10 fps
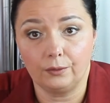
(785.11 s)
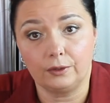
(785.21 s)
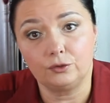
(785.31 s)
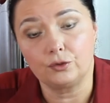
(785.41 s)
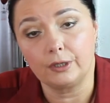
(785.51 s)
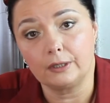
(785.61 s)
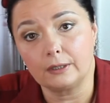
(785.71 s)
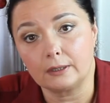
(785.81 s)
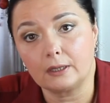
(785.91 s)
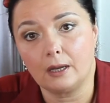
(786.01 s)
will drink
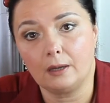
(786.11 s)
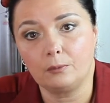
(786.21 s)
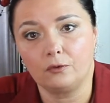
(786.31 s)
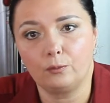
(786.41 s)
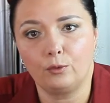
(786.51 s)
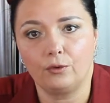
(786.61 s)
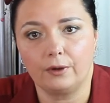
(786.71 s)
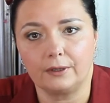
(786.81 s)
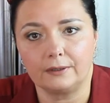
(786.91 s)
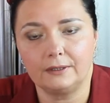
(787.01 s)
a cup of Pu
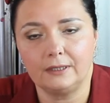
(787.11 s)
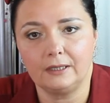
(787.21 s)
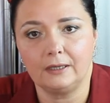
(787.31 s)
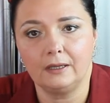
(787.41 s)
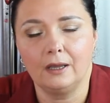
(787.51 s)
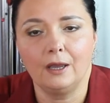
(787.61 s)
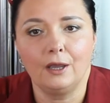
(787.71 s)
Erh tea,